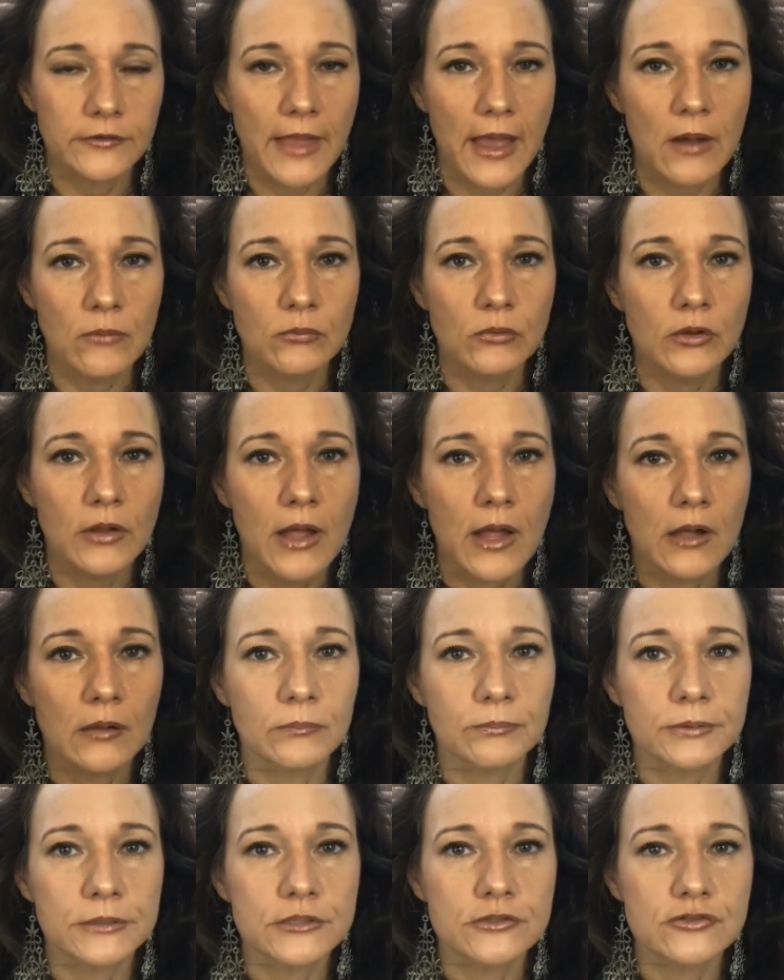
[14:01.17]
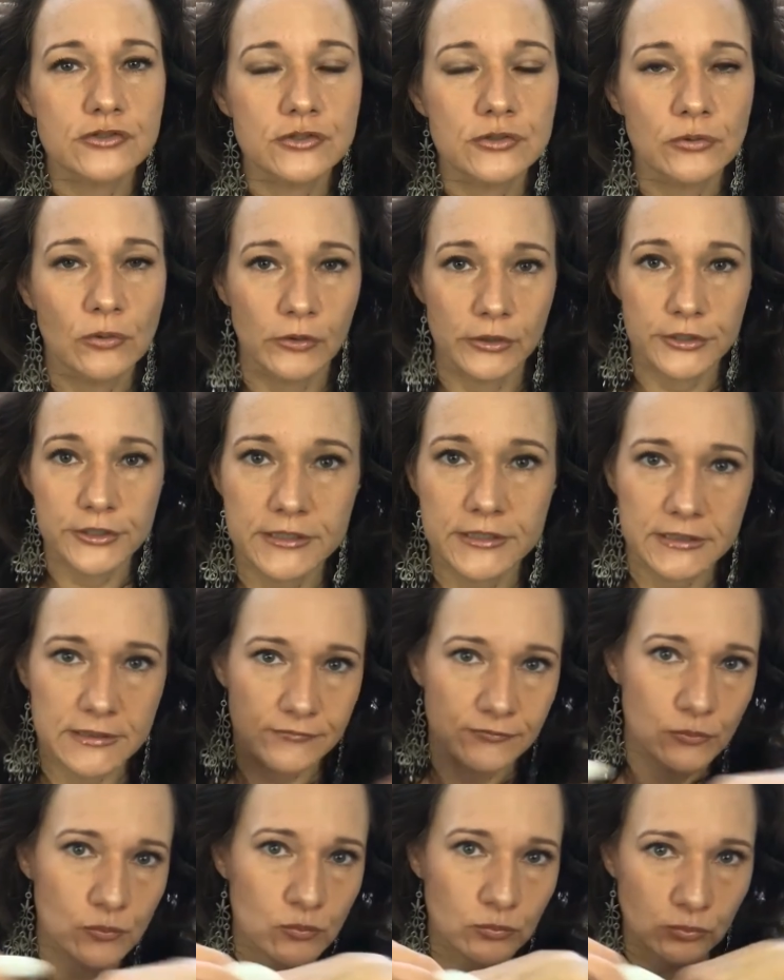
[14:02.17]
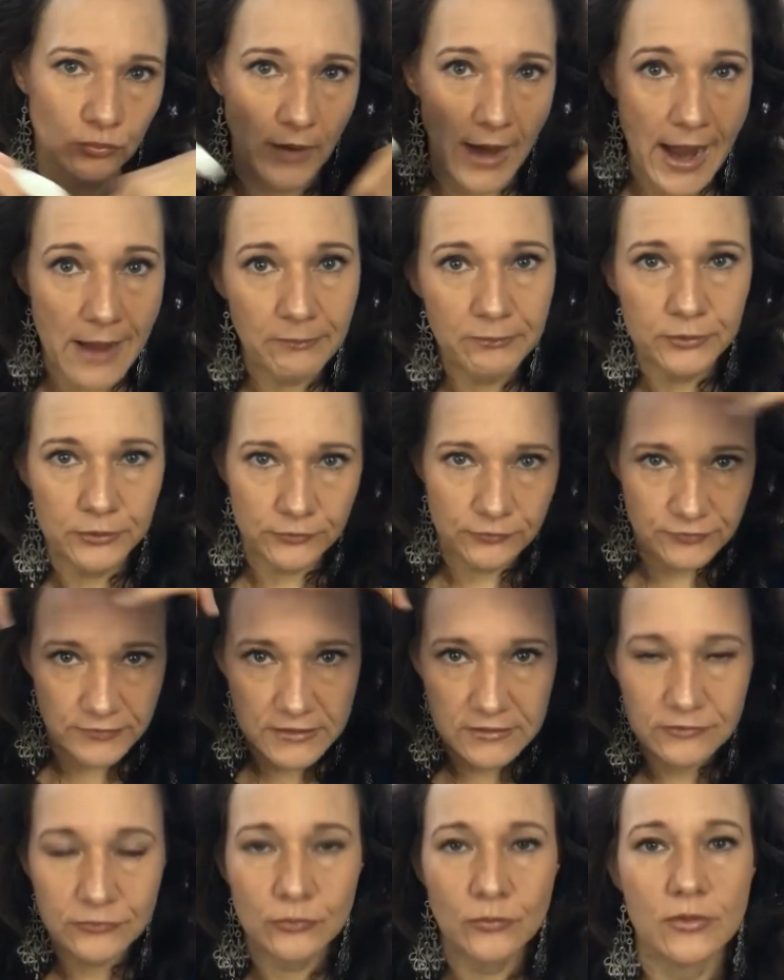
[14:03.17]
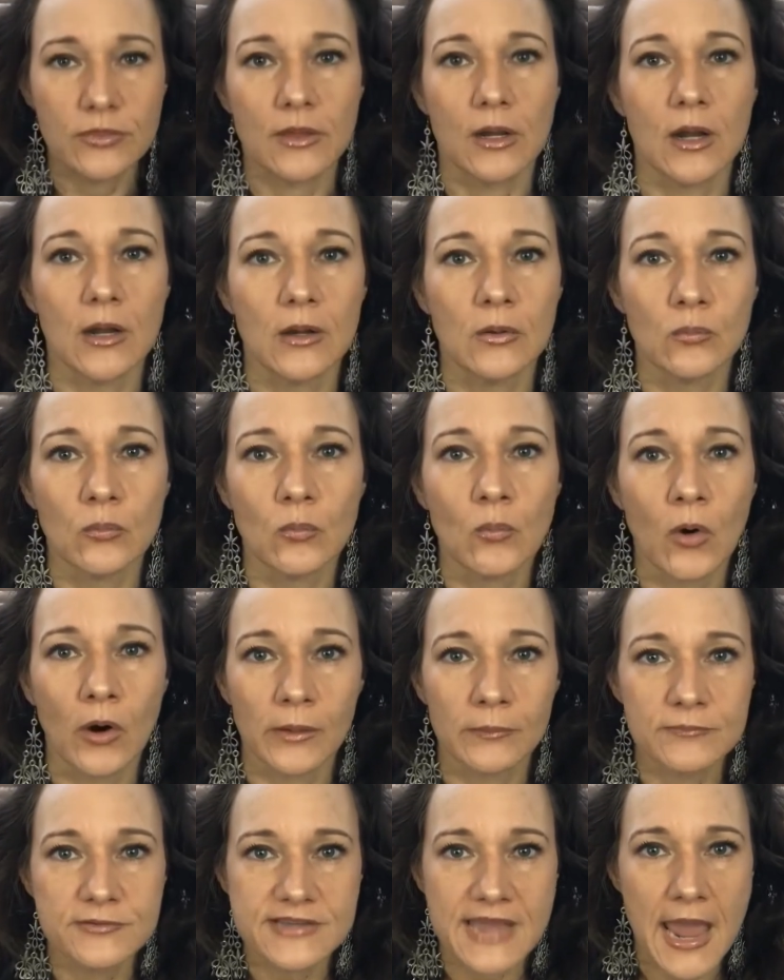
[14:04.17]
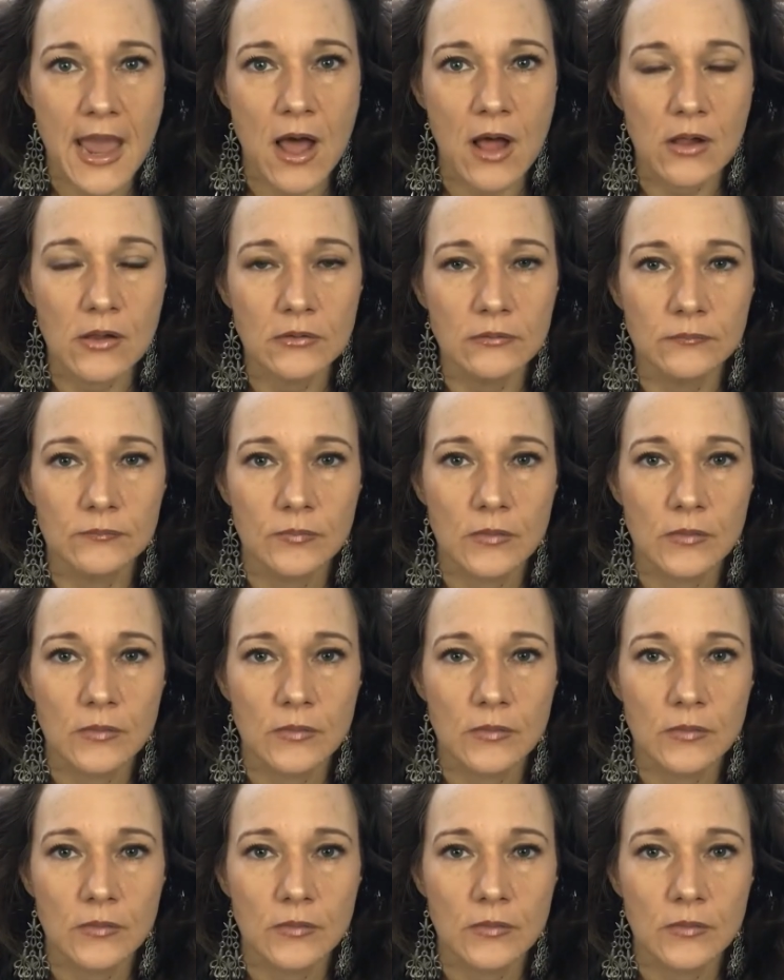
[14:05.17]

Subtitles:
That will help it too, or can even wrap your face with a warm towel.